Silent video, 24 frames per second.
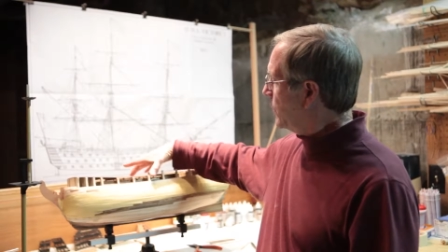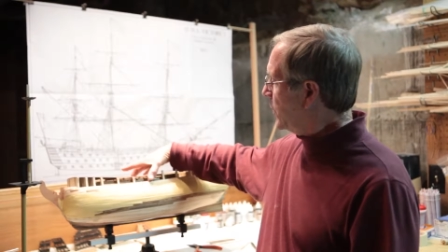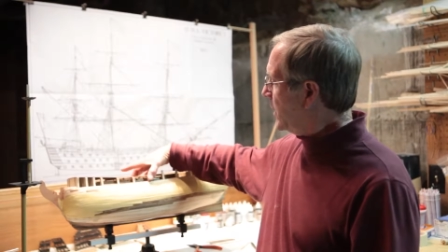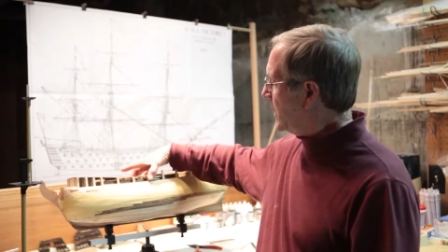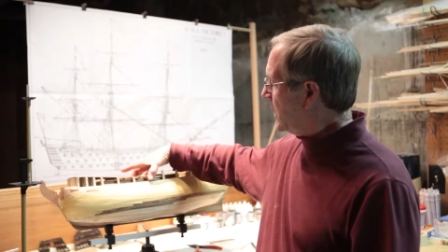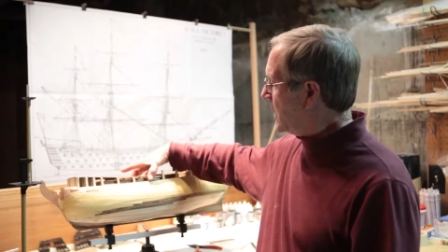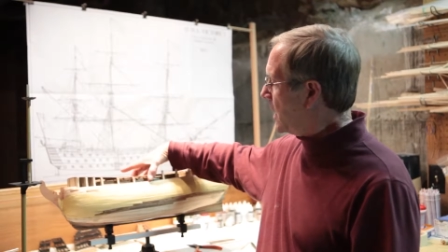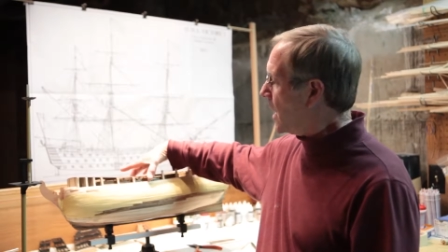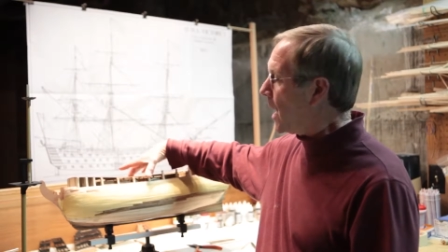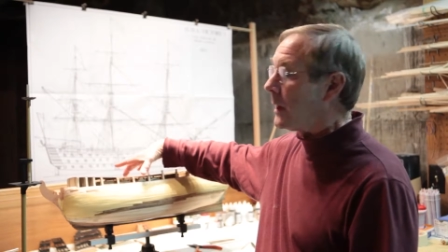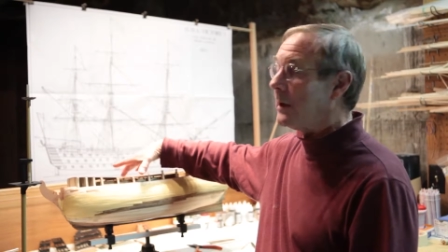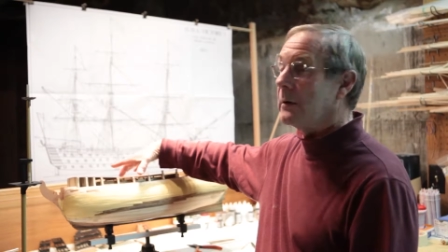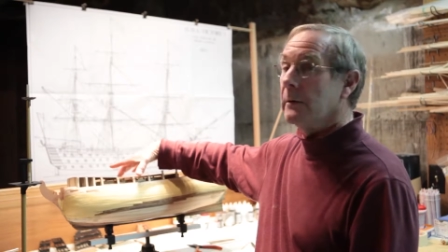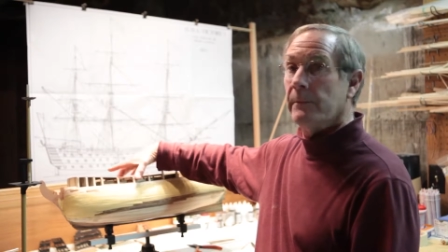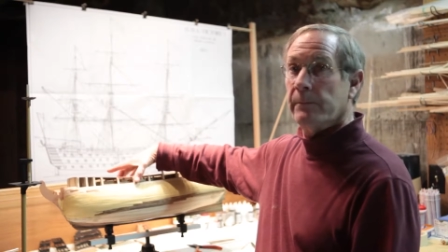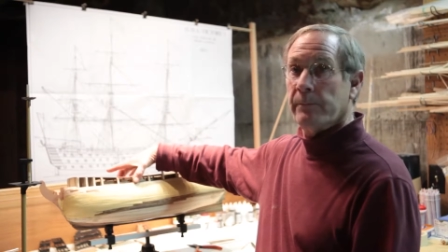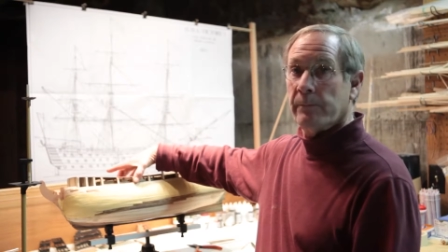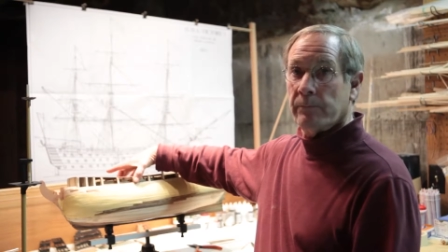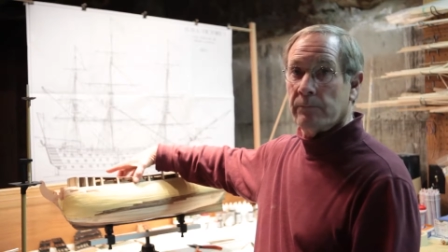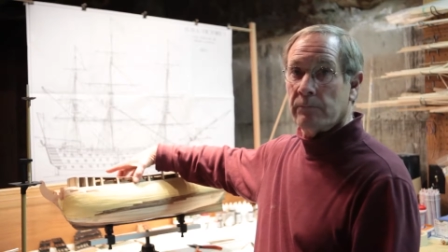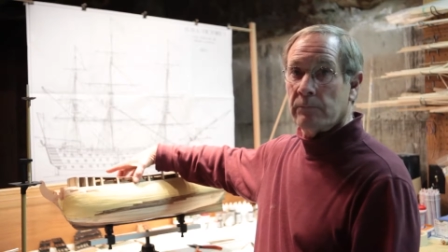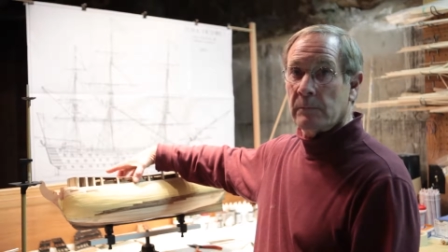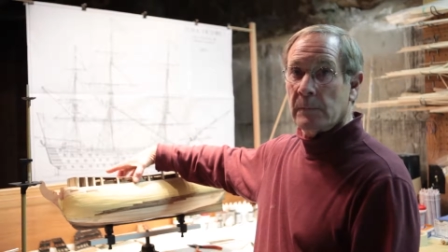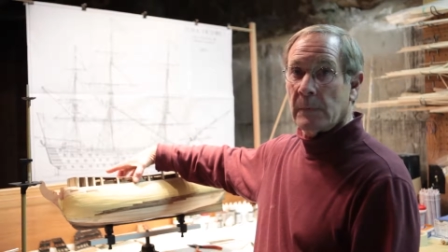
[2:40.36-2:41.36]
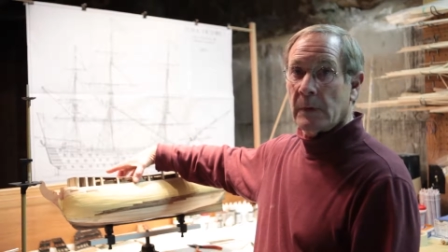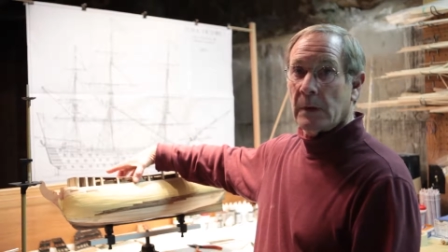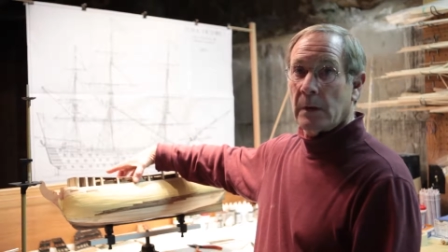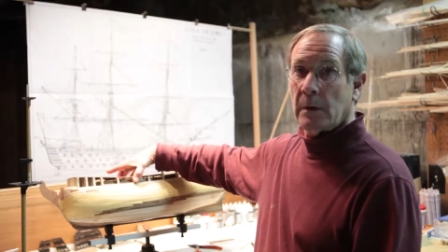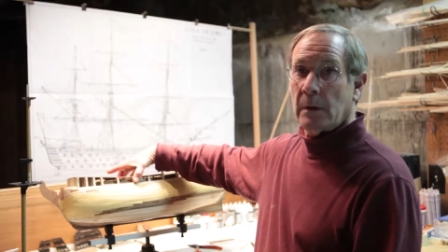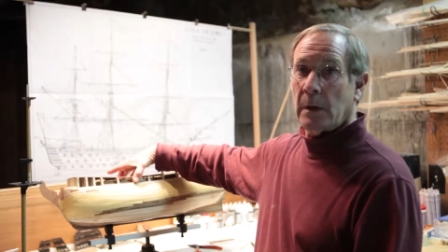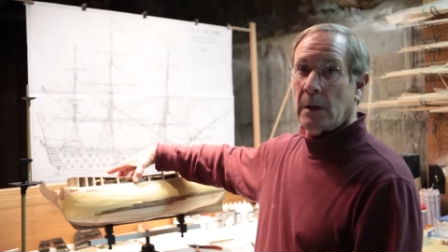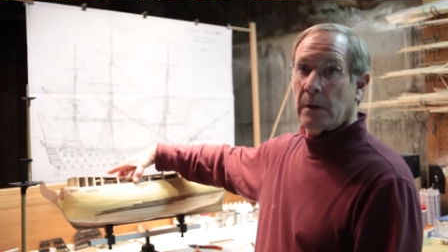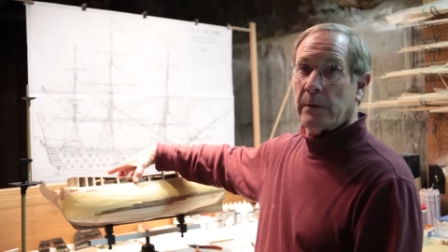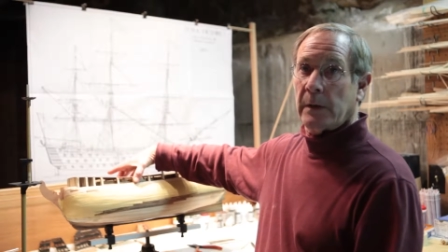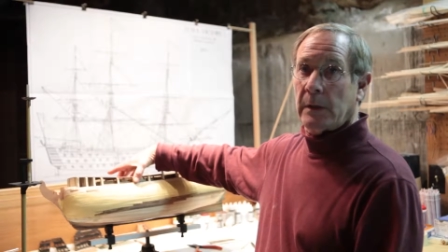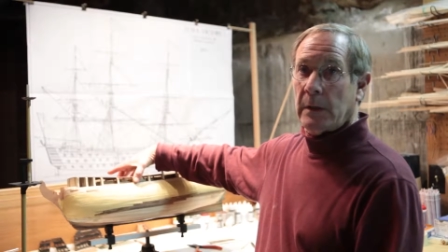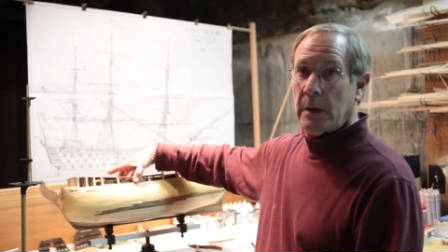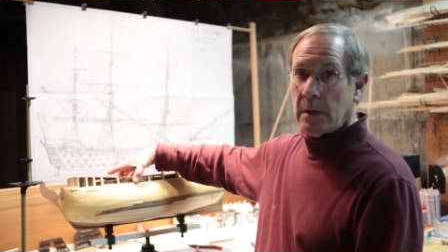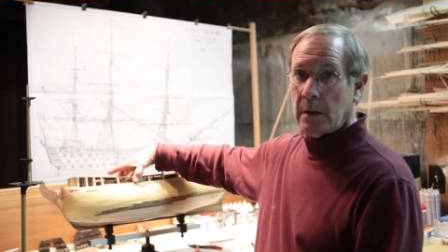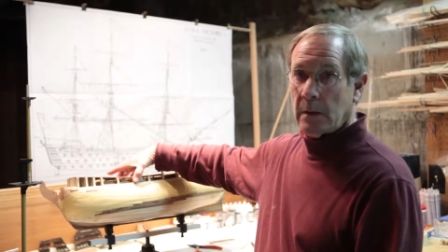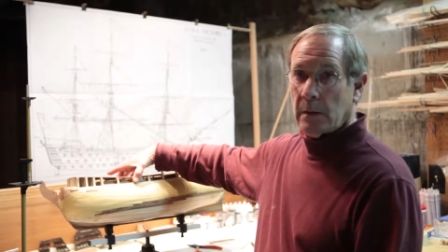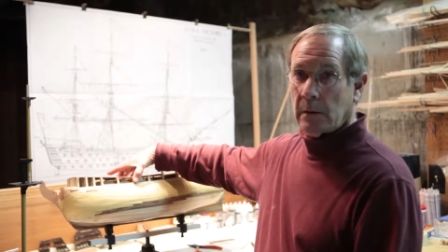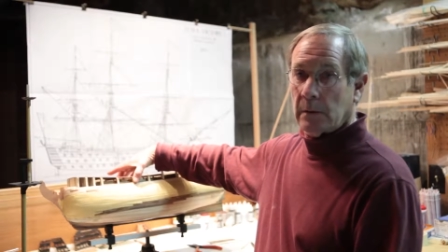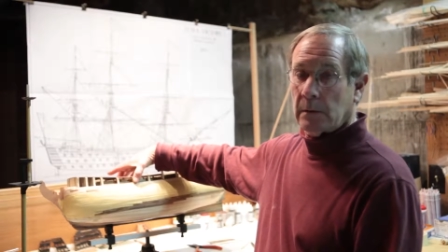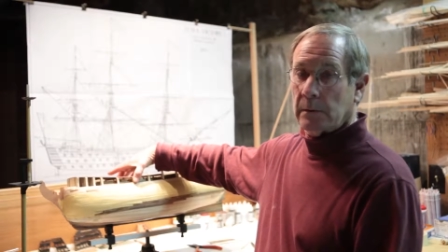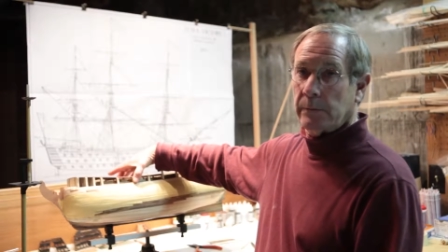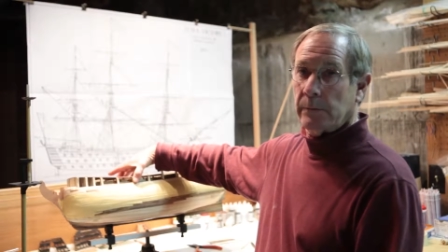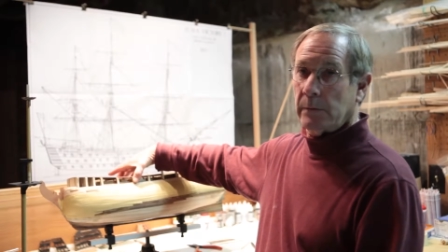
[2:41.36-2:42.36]
pre-cut mm -hmm. and the
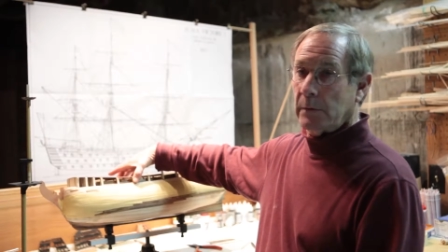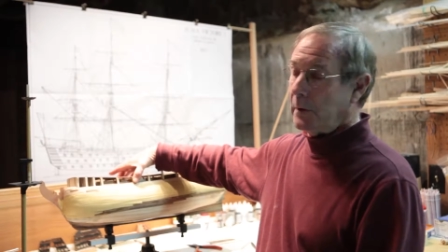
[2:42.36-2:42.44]
keel,